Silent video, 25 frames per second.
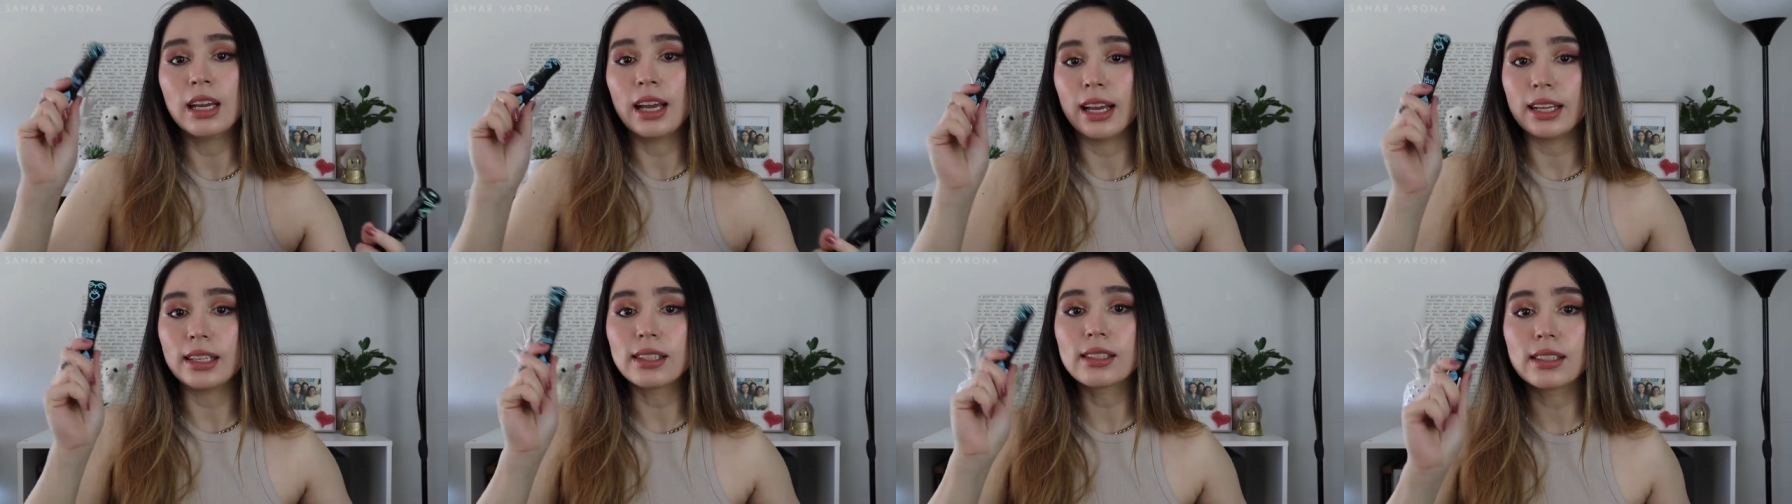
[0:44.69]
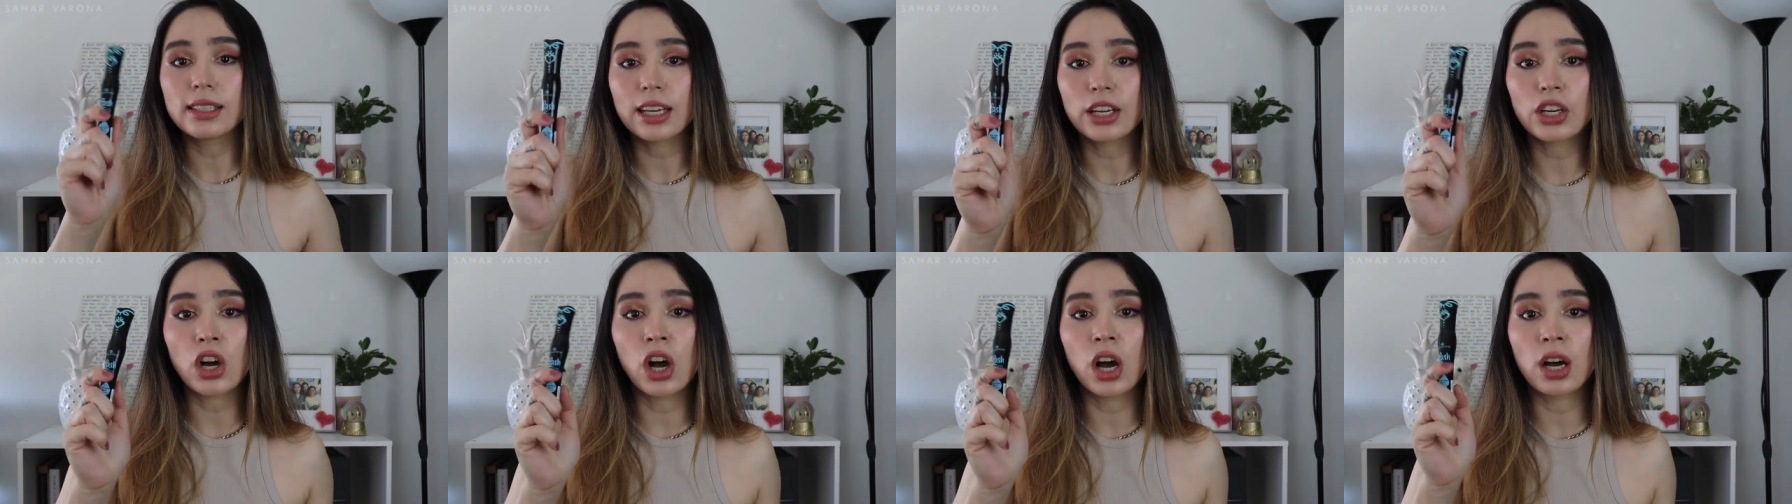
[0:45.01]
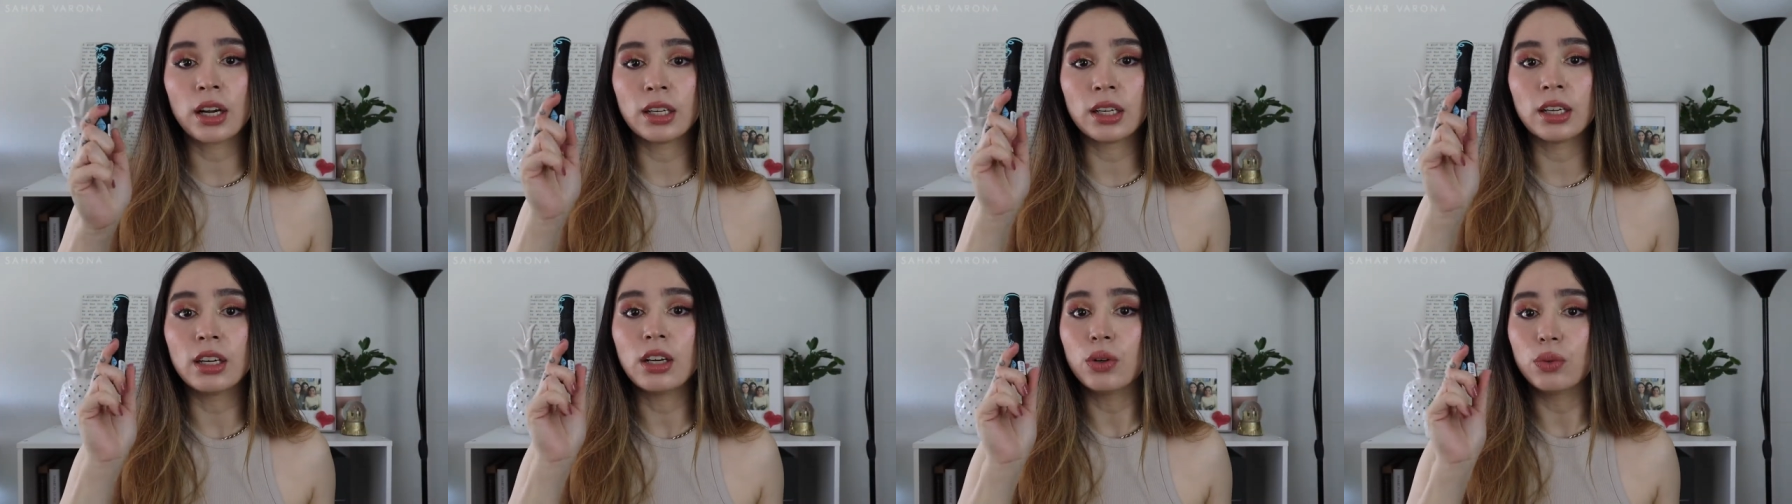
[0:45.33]
it stayed
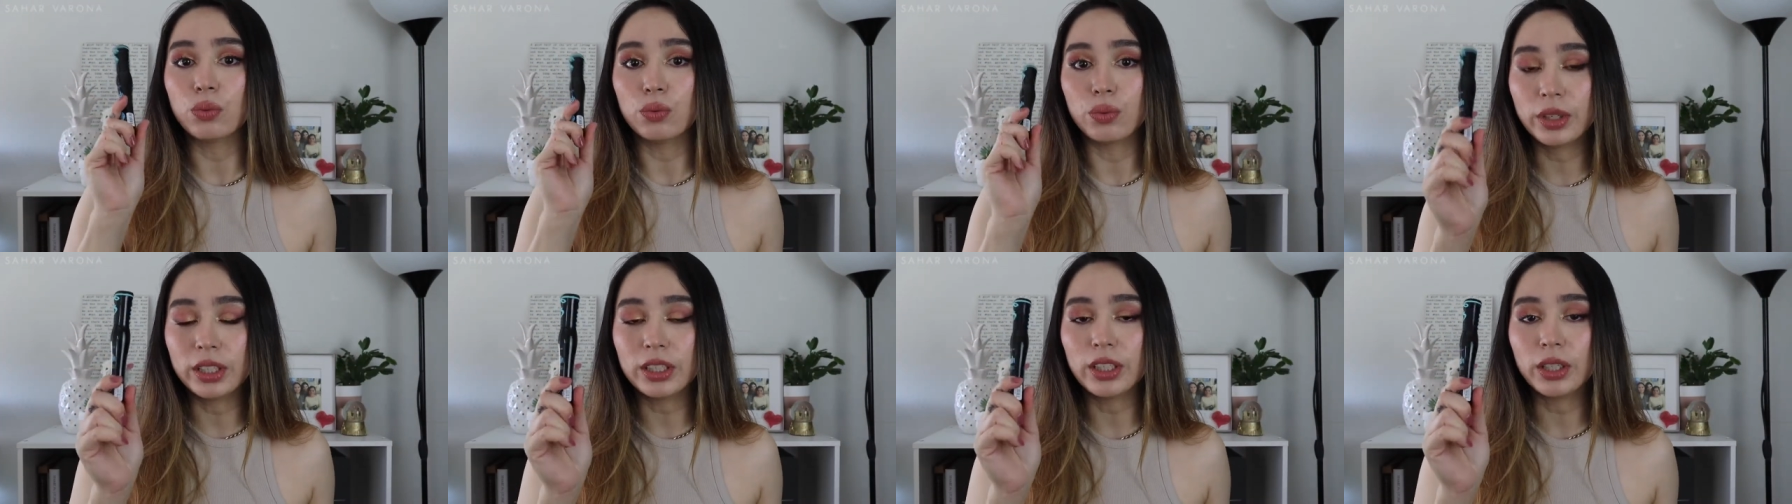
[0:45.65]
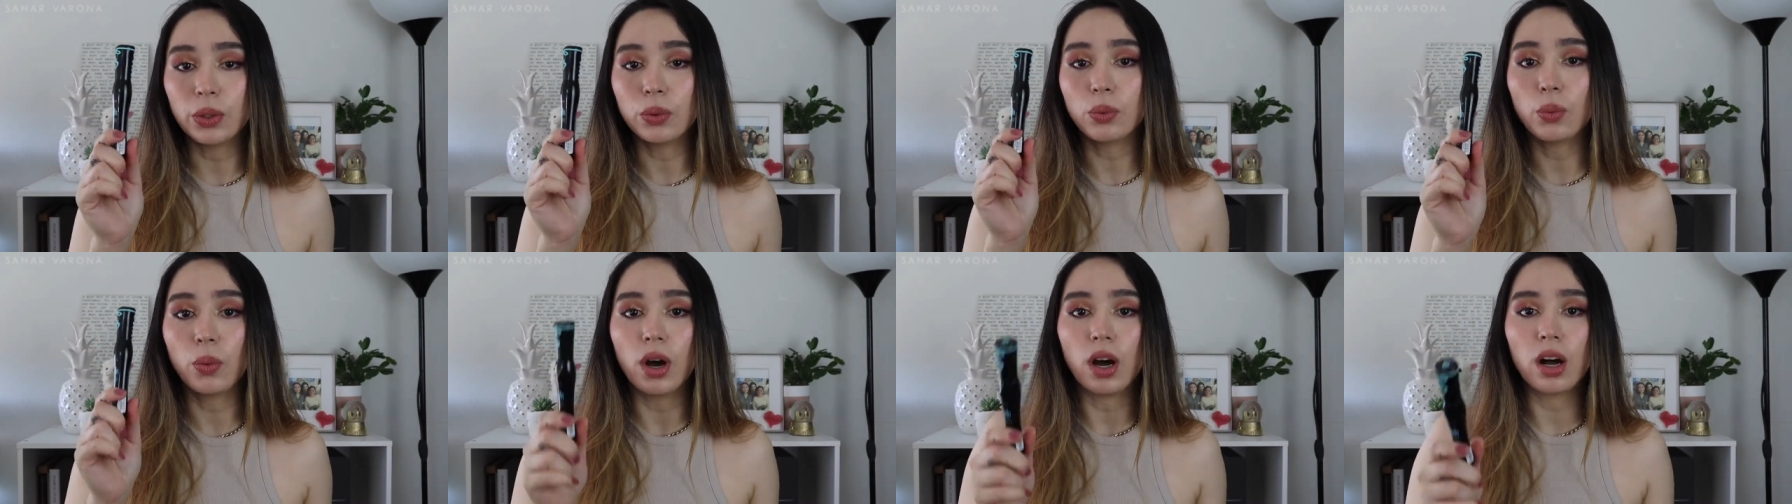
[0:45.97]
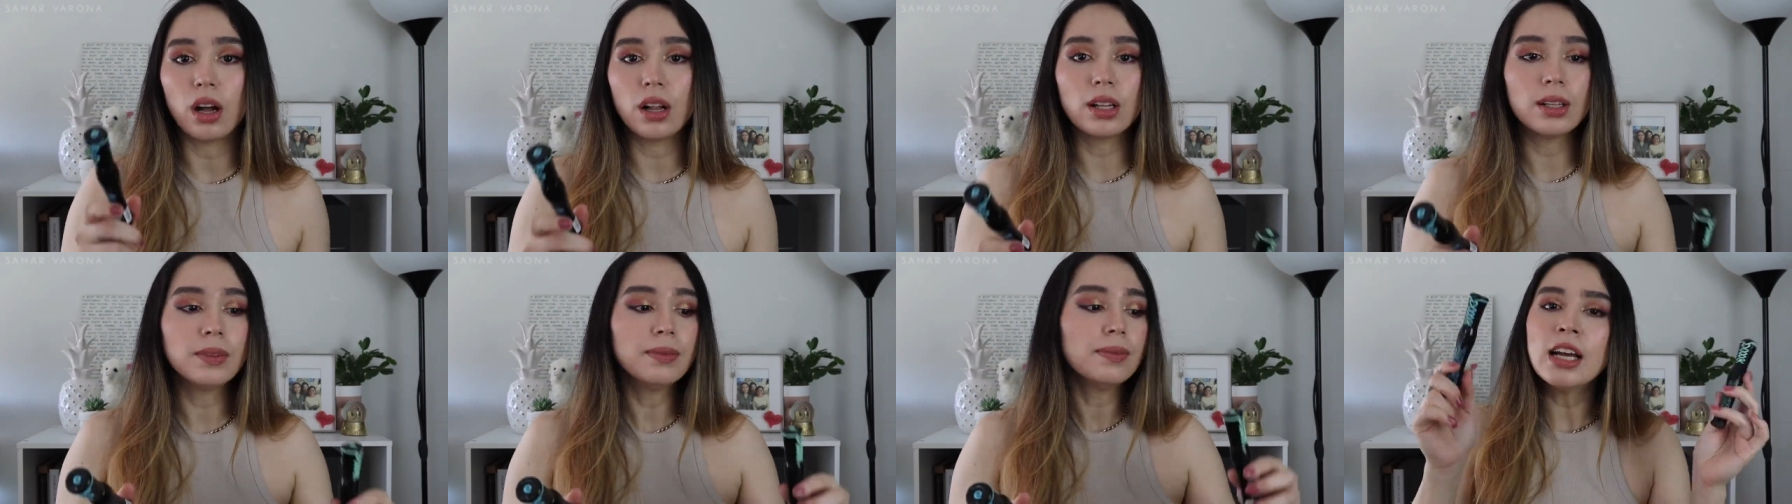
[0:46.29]
on really
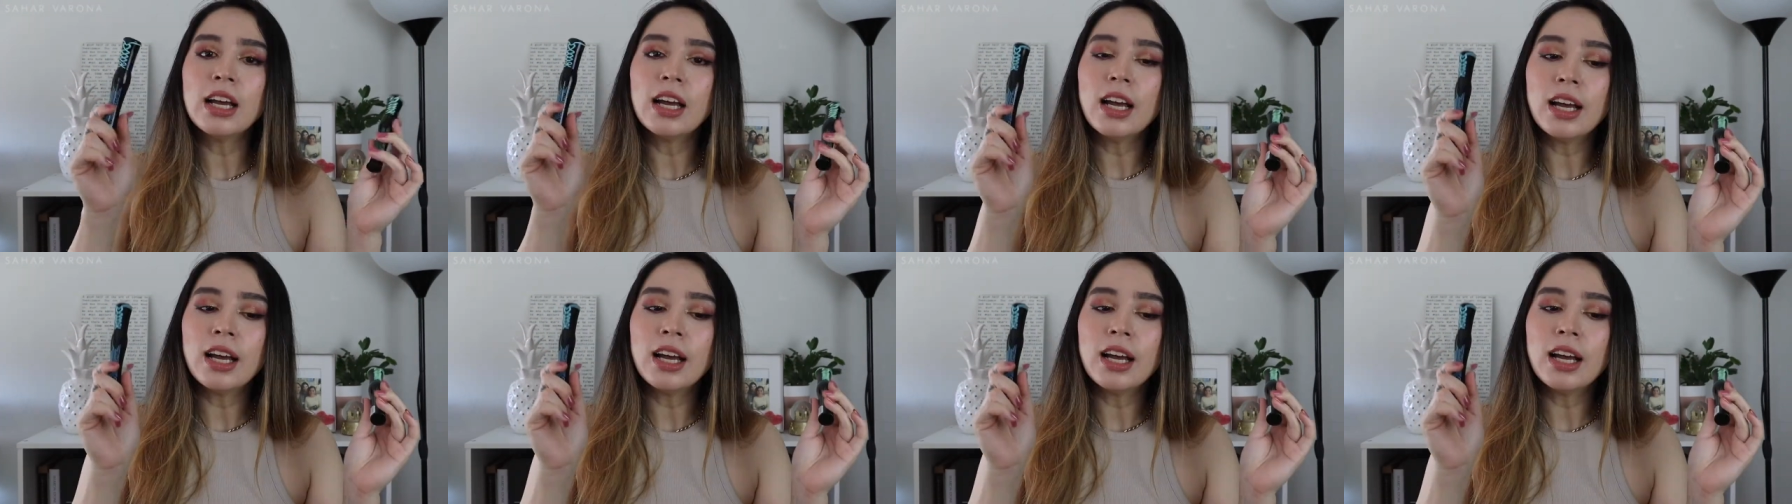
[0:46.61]
well.